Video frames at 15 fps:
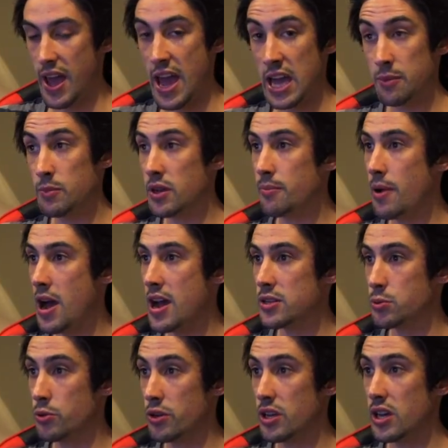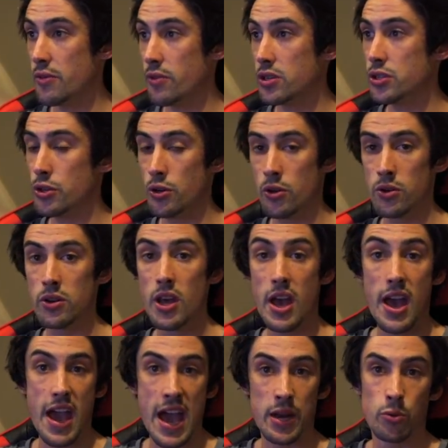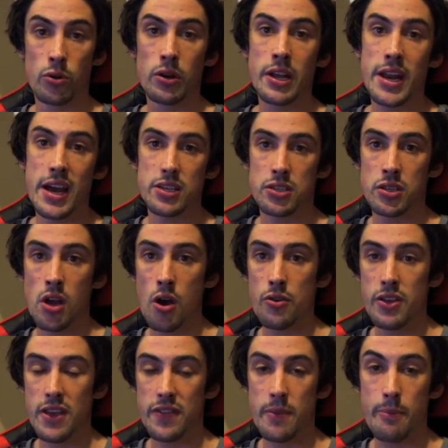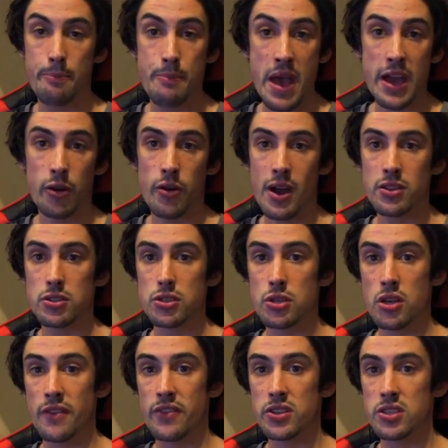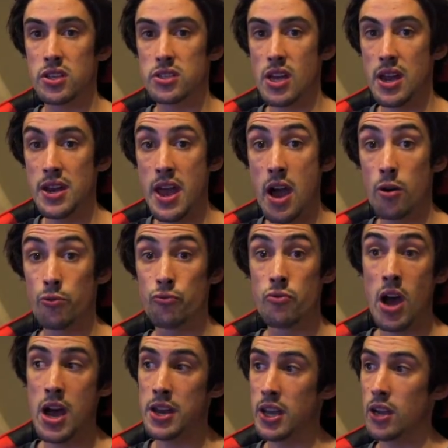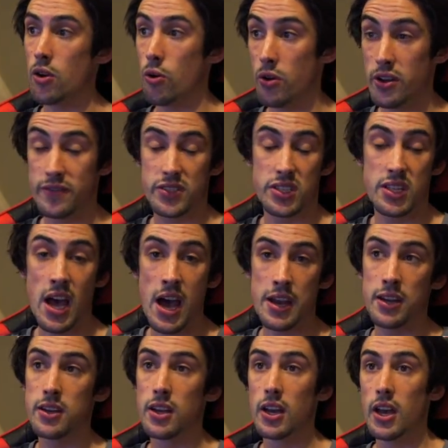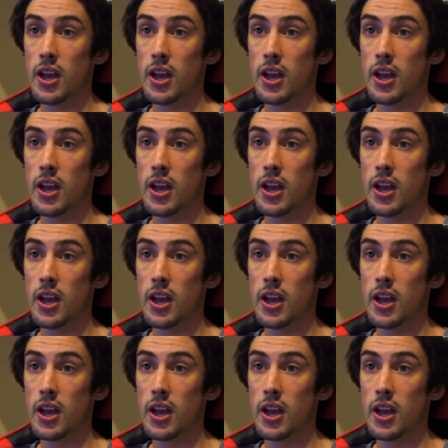admin password, hit return, and it will let us know that the background services are now running or have started.